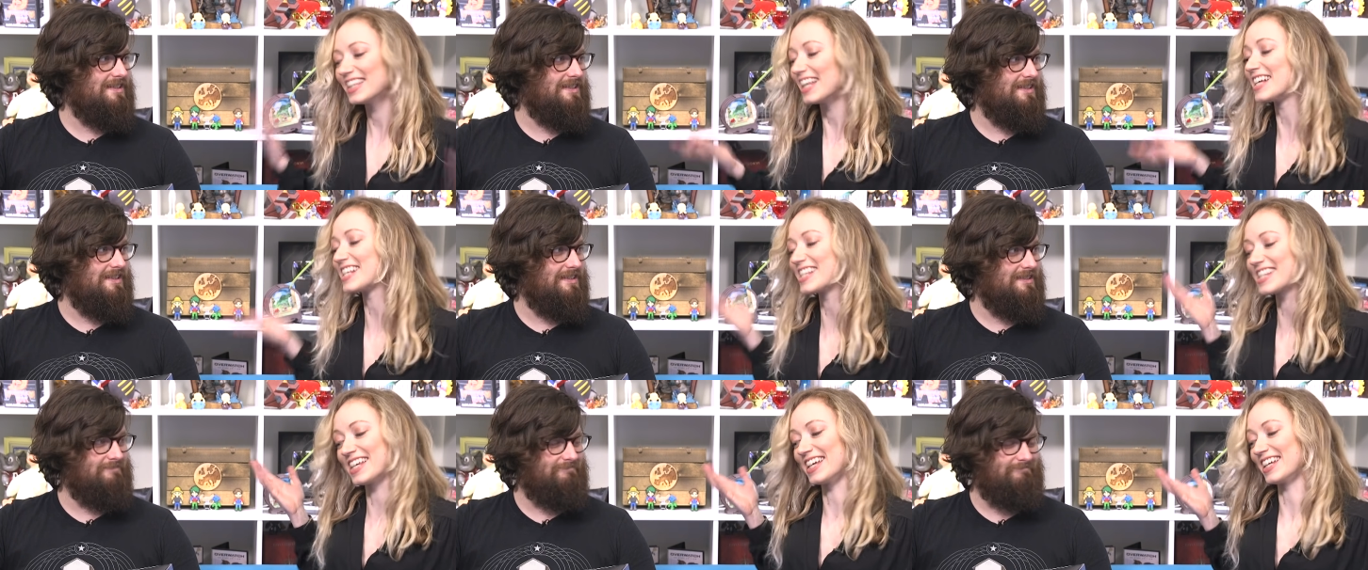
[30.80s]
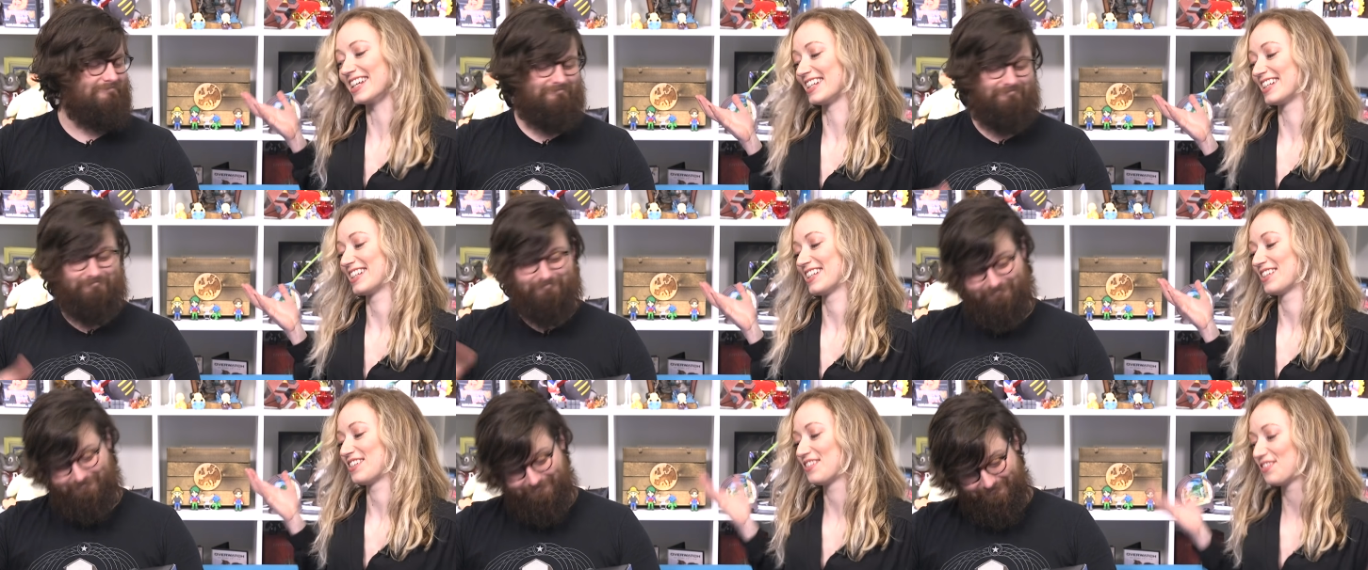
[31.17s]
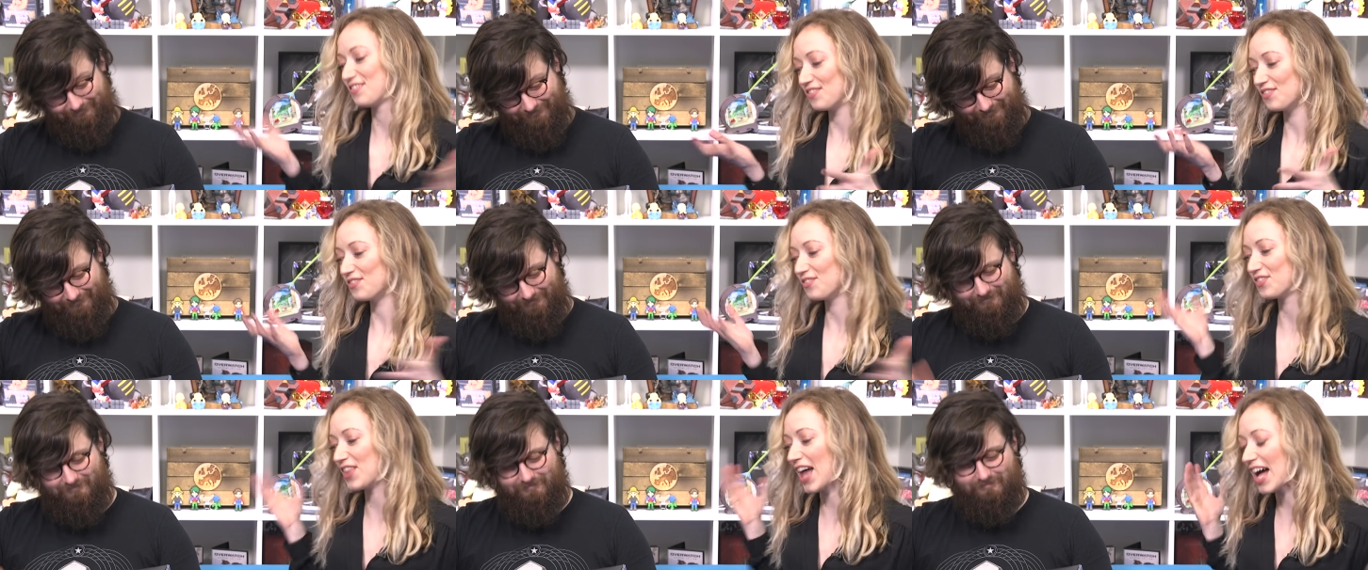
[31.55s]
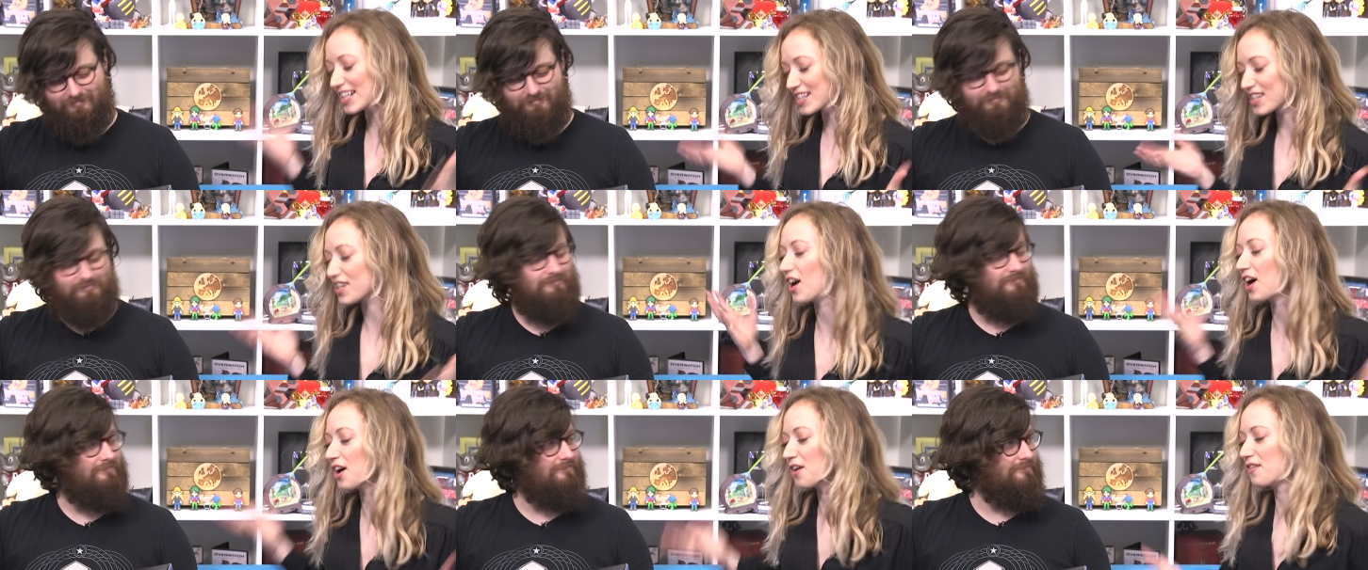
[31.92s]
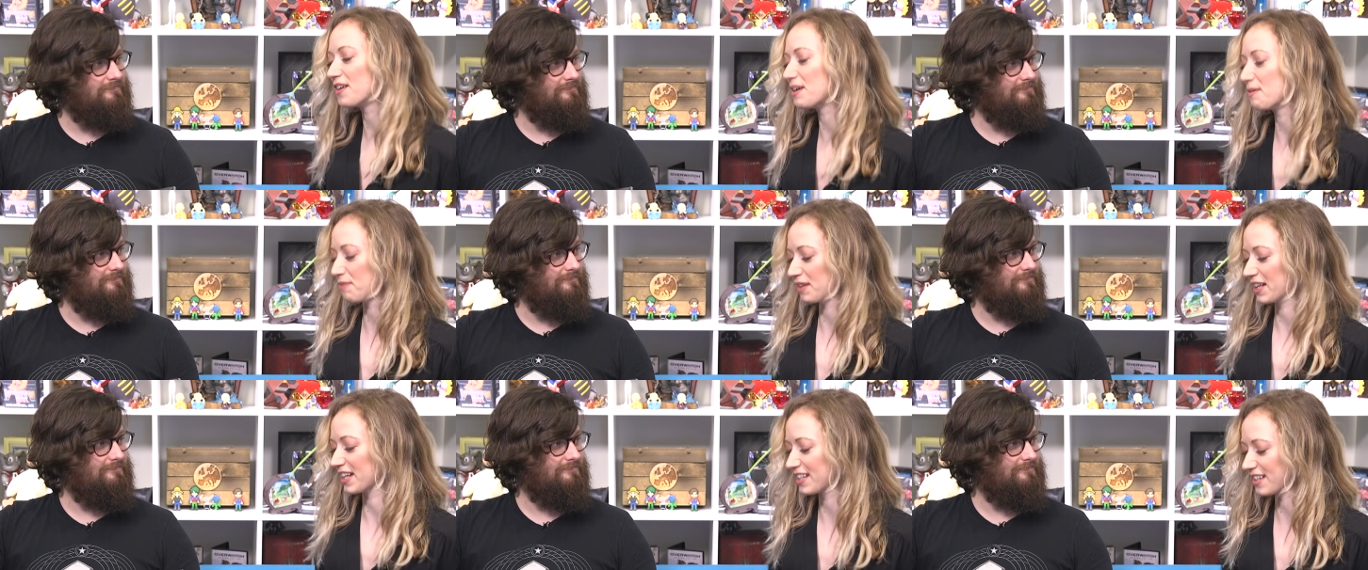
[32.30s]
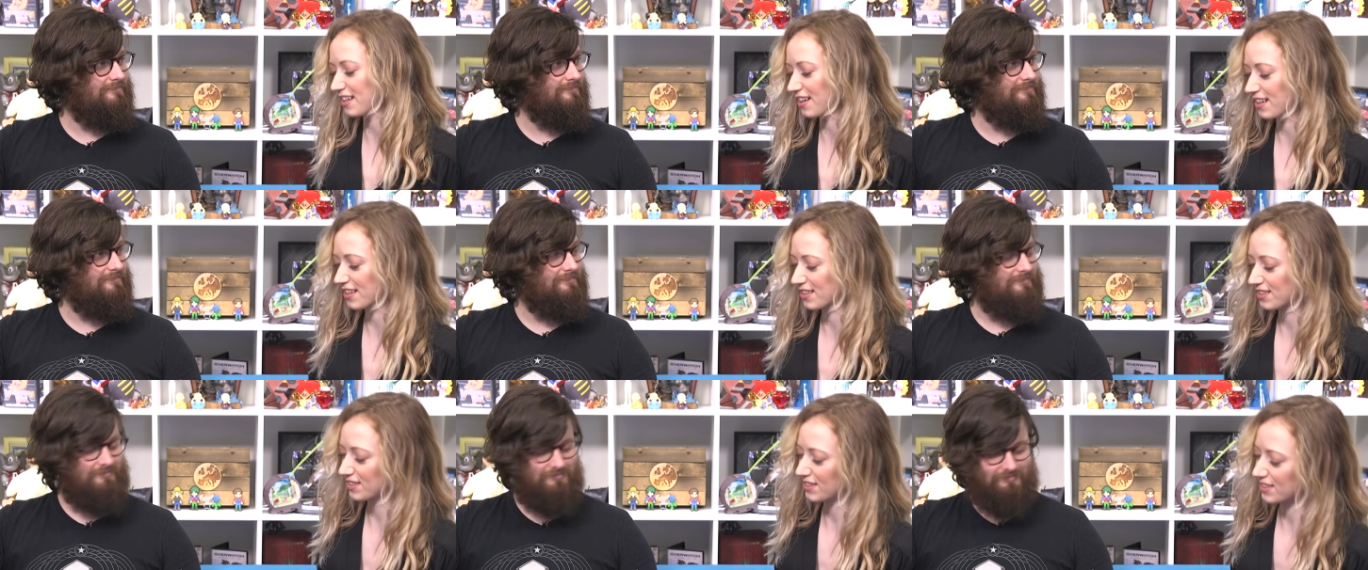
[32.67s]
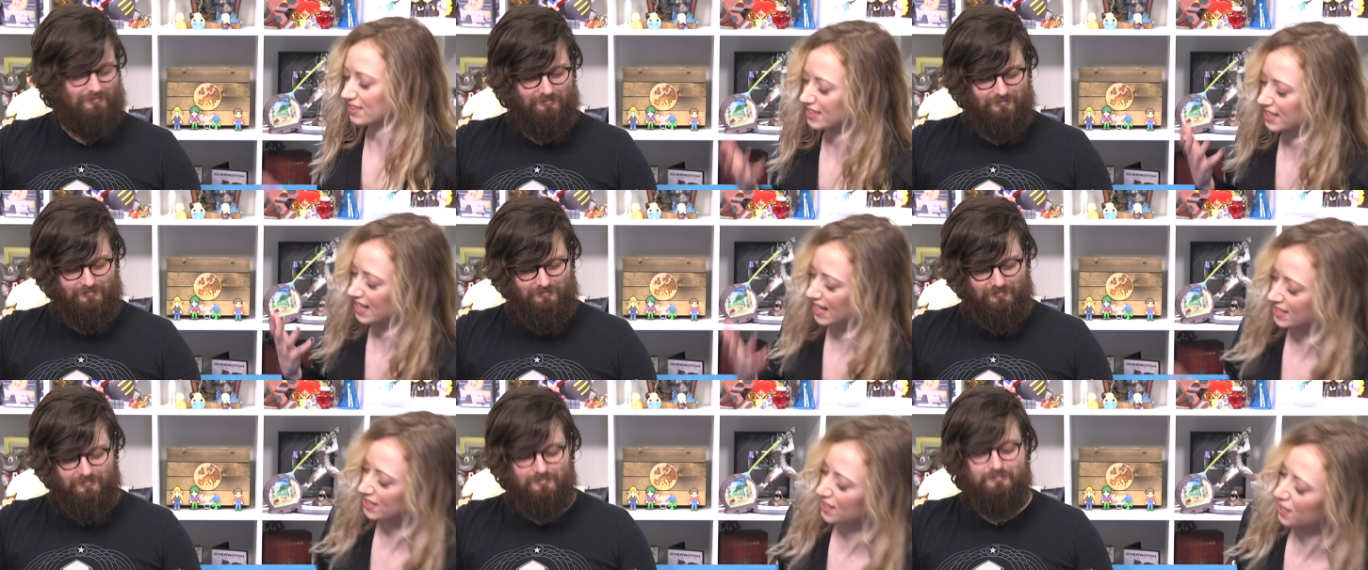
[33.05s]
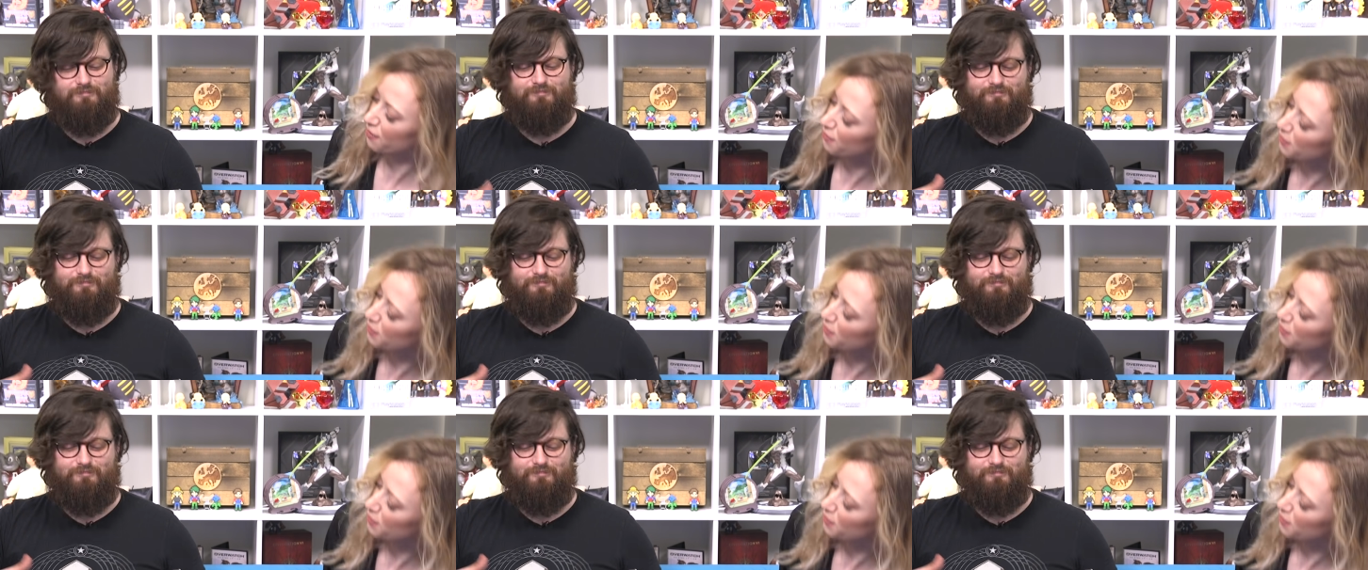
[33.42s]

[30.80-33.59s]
Speaker 1: Listen, that's how we played Dark Souls, that's how